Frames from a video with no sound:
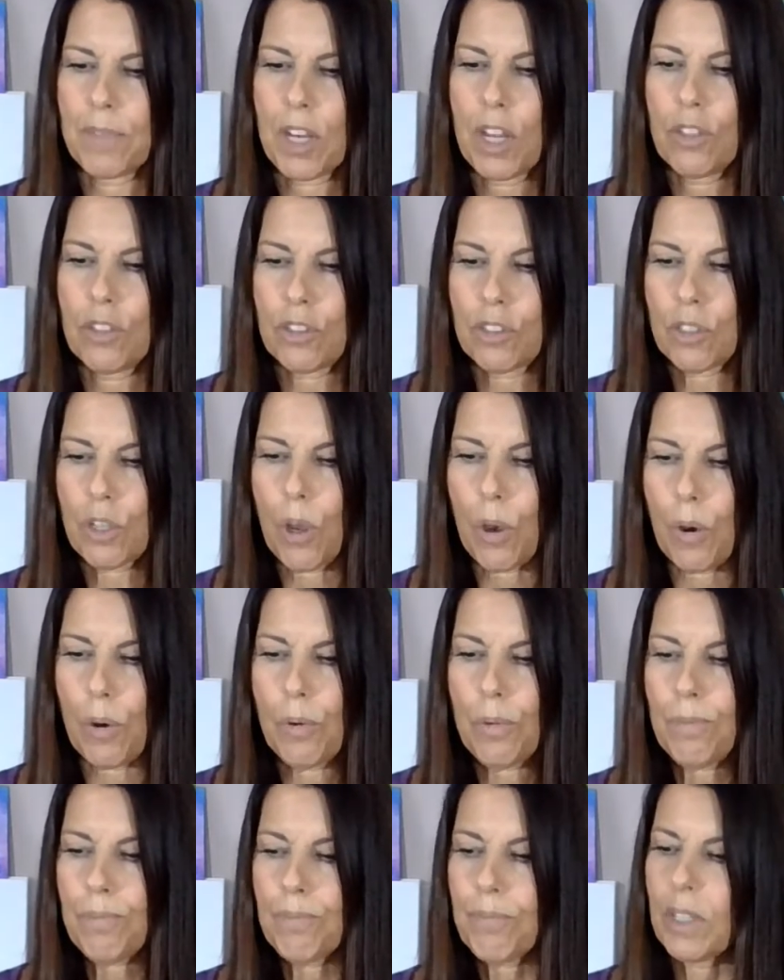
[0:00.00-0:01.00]

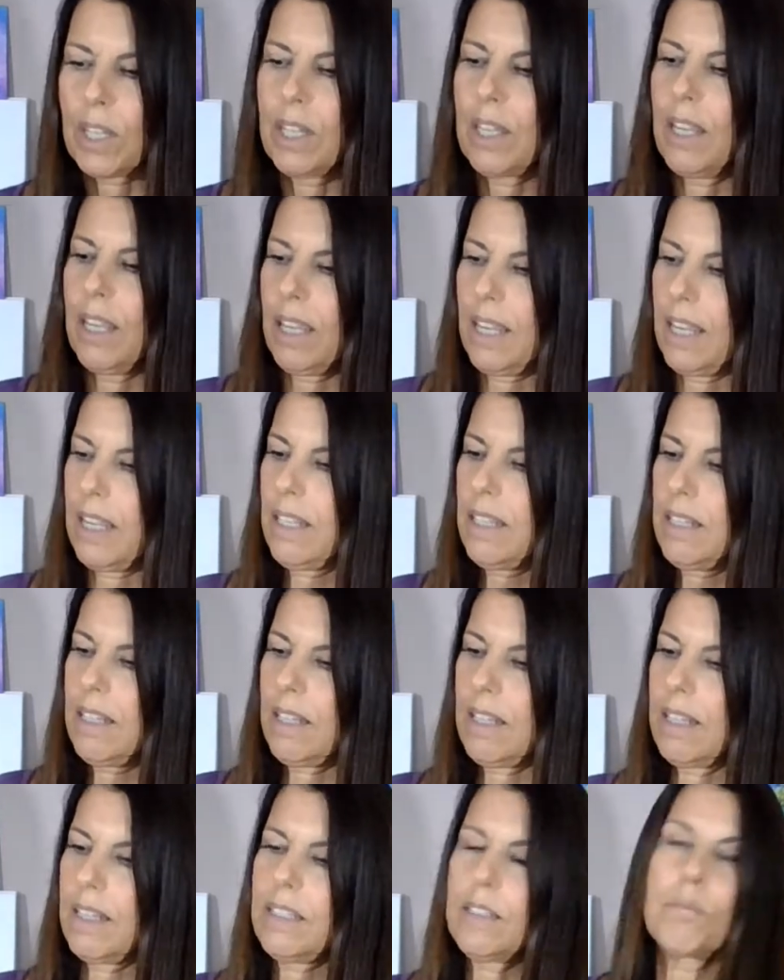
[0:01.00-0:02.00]
So in
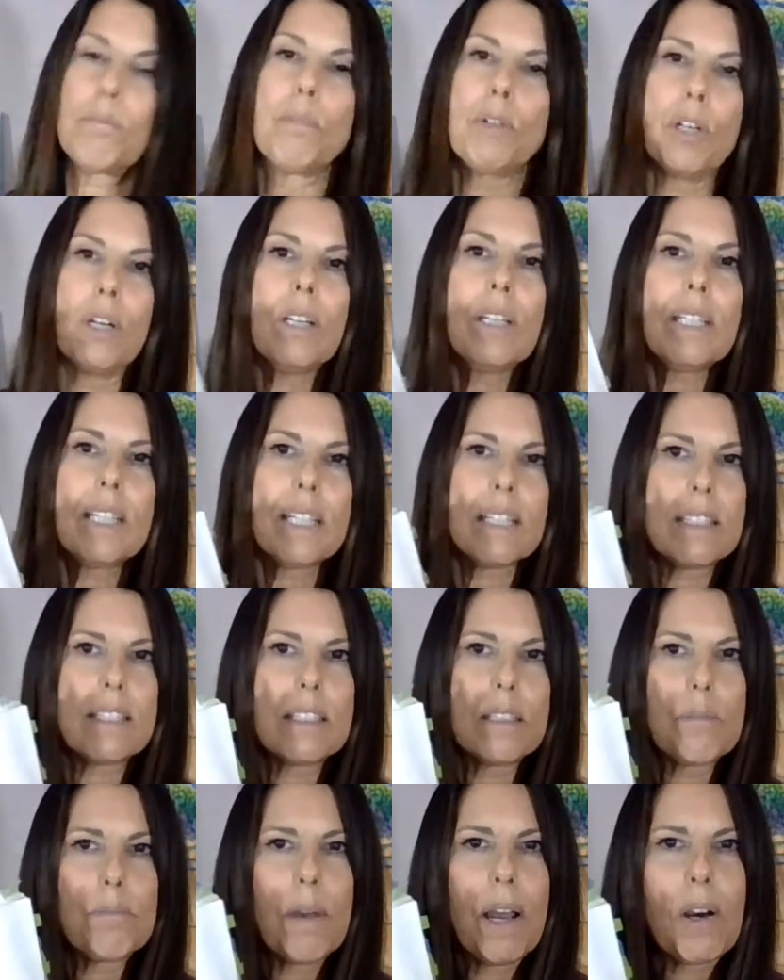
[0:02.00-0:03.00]
this book
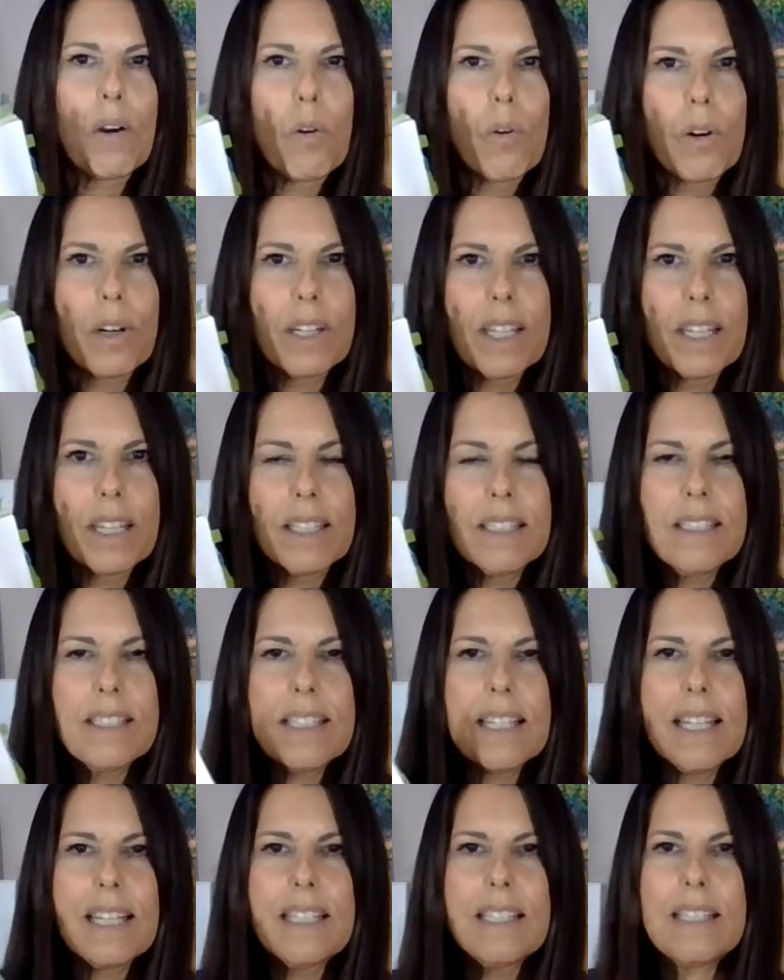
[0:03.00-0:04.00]
is about
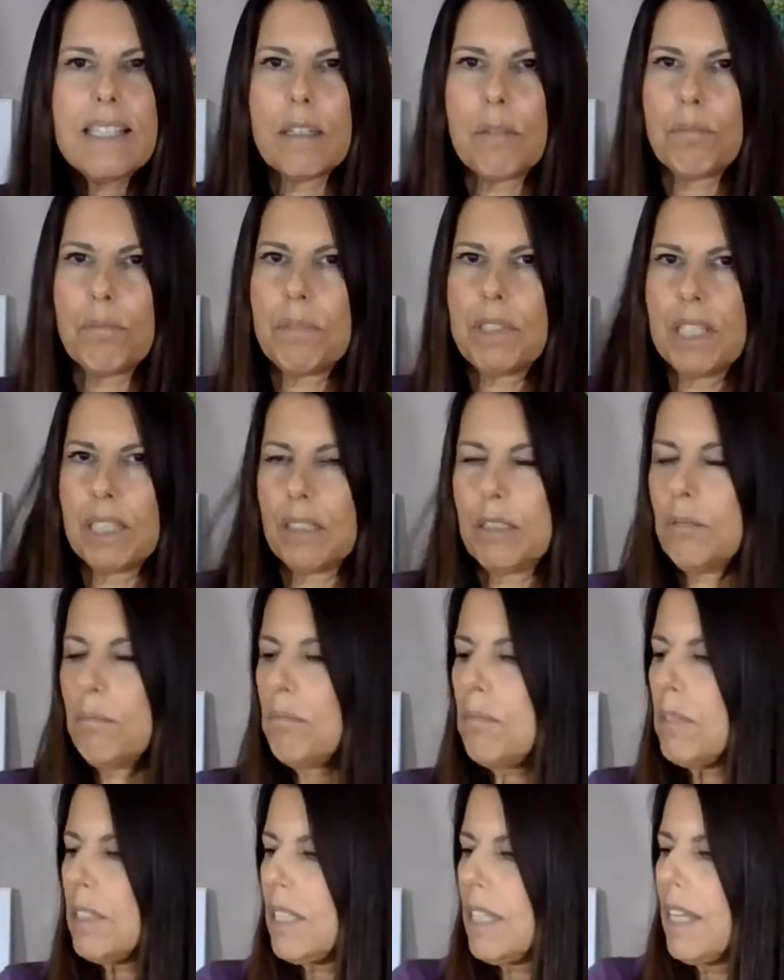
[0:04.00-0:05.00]
organs and
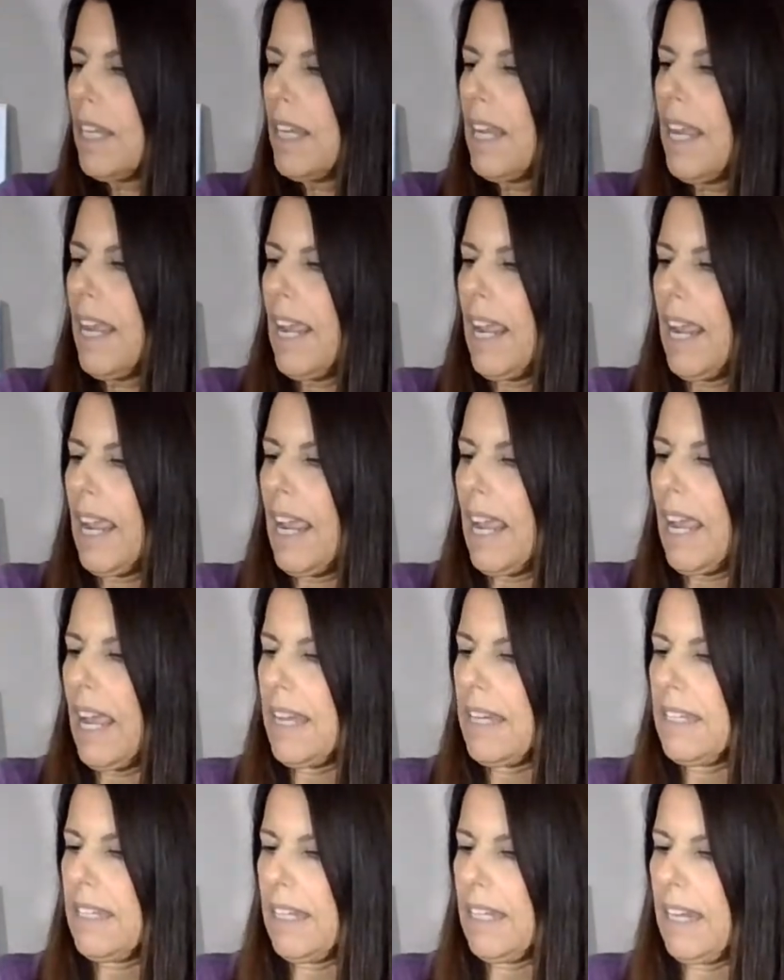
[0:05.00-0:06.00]
symptoms,
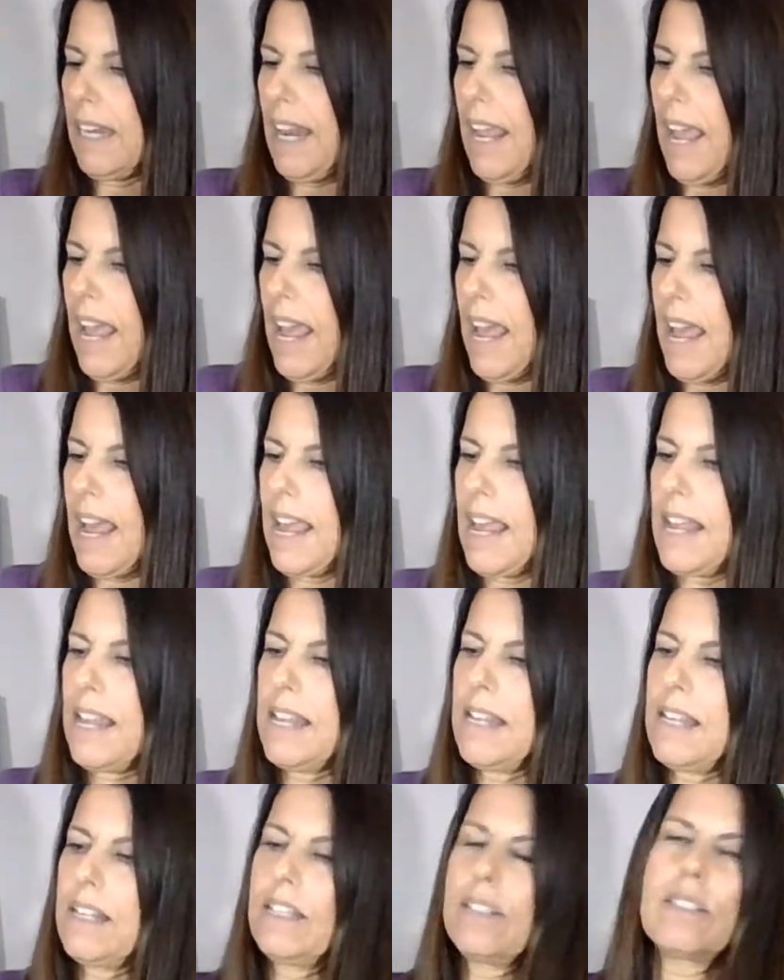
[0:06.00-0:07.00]
and it
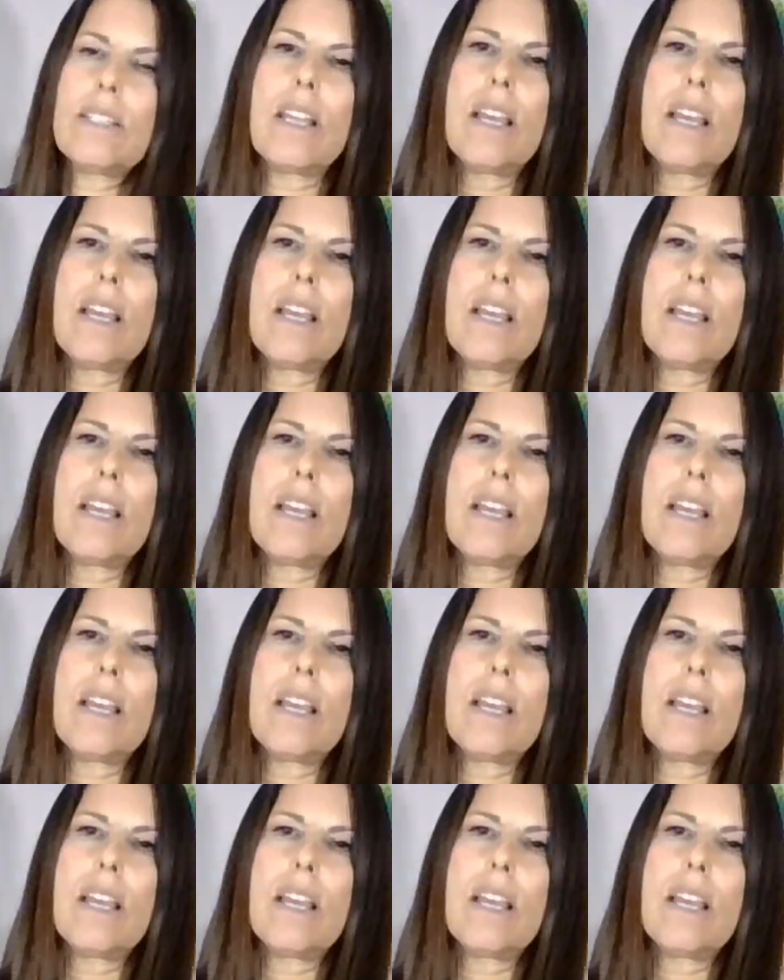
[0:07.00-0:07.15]
has